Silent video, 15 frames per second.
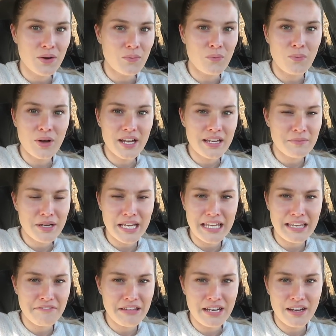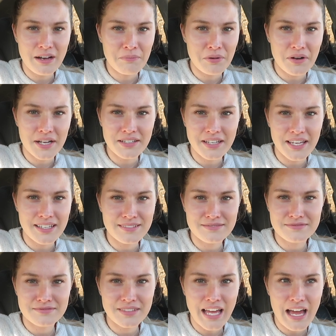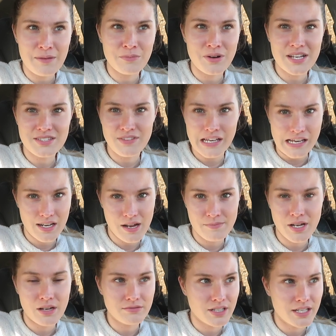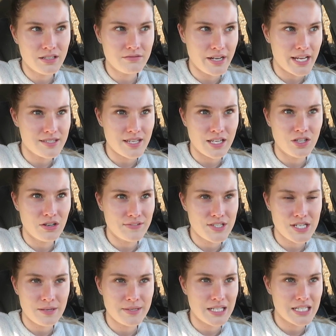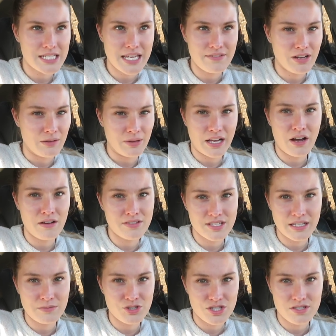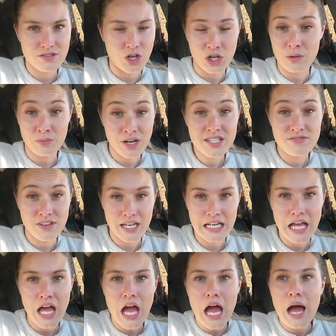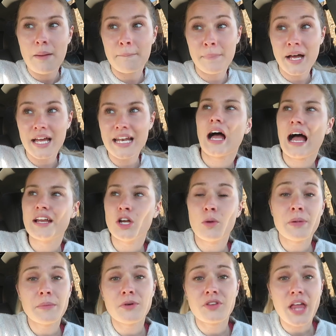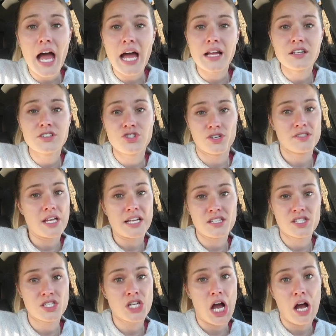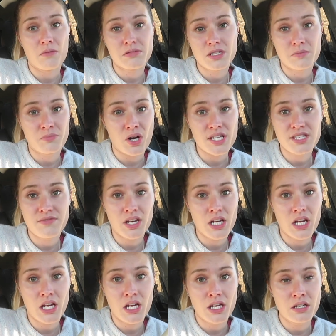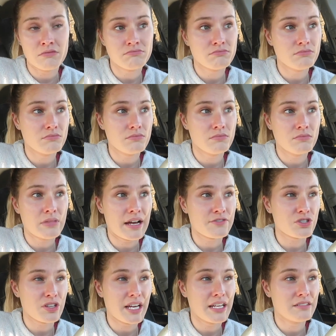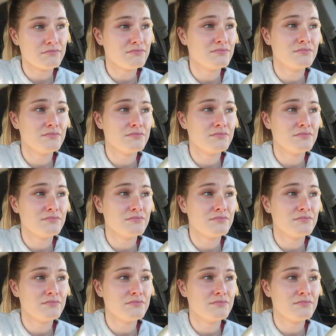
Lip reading: what am I giving up on? Like, I'm breastfeeding, I'm not running a race. Like, you don't have to tell me not to give up. Like, obviously I'm just gonna breastfeed. But I know people that just like stopped breastfeeding after like